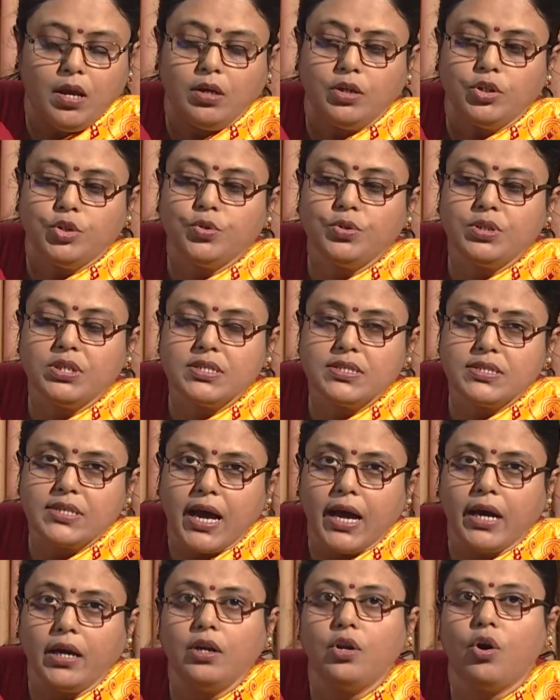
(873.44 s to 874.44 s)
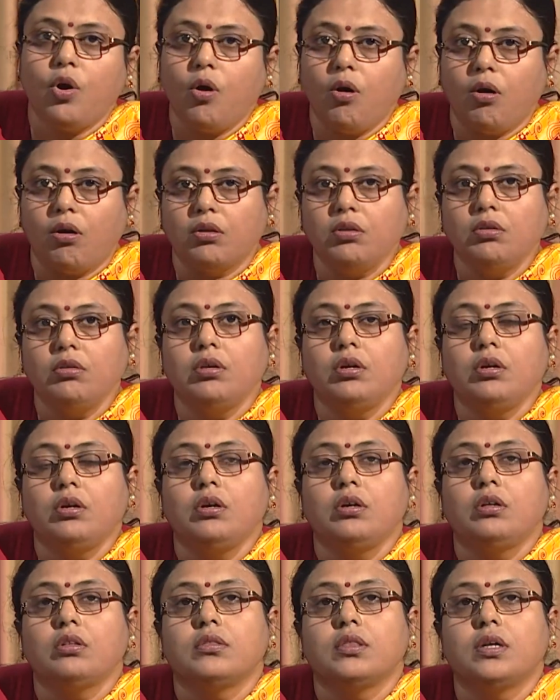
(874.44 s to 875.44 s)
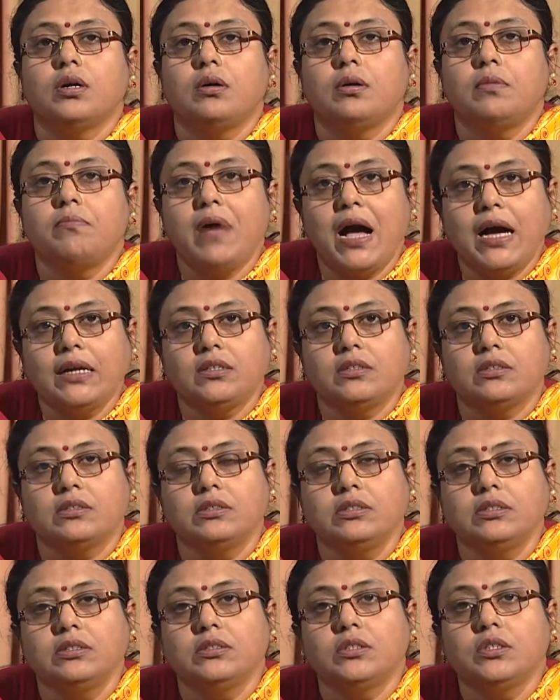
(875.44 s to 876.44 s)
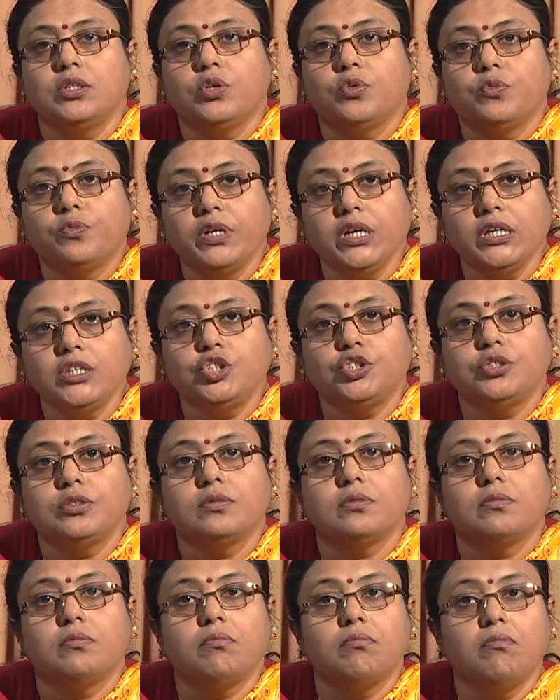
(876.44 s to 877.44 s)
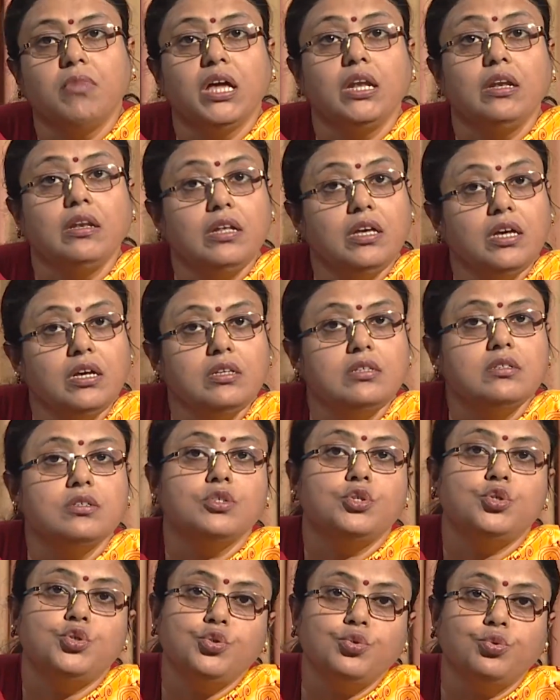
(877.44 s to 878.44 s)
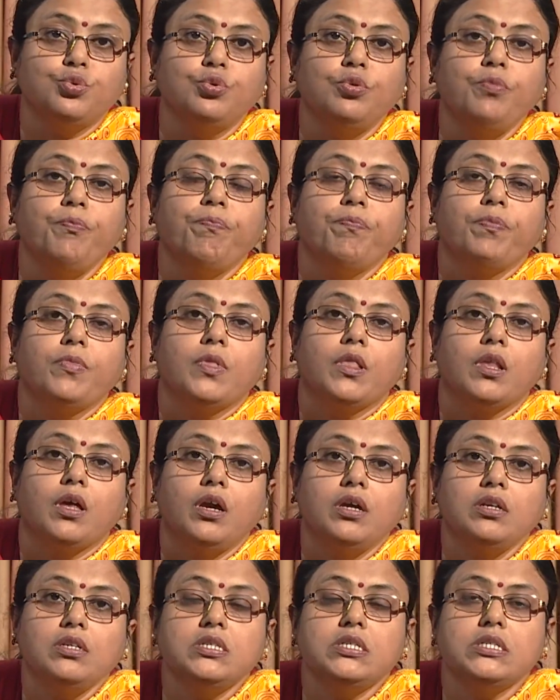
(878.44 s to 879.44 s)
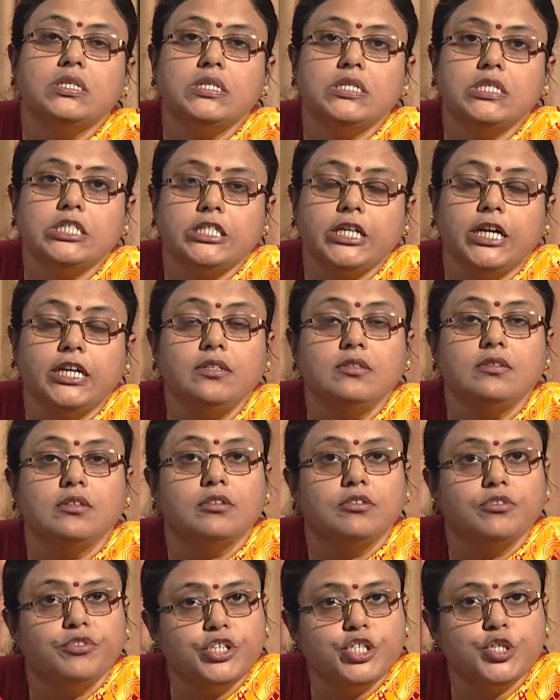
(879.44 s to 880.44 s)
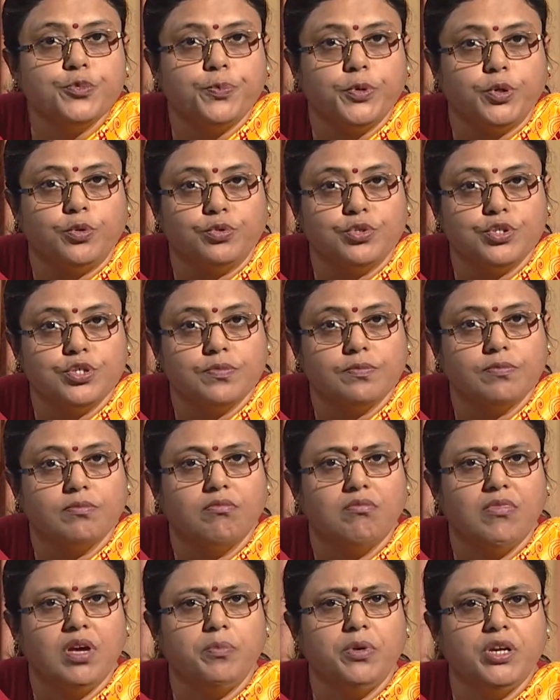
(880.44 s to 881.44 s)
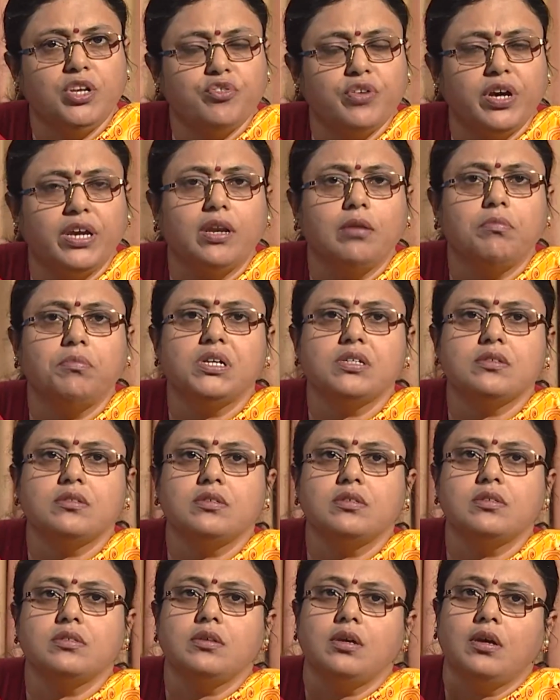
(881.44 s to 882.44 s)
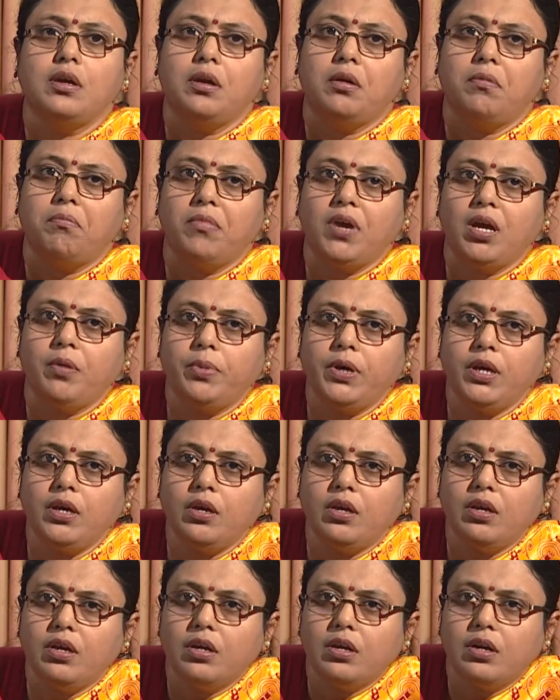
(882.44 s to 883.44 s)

to decide on the matters which may lead to interstate disputes, maybe trade and business, maybe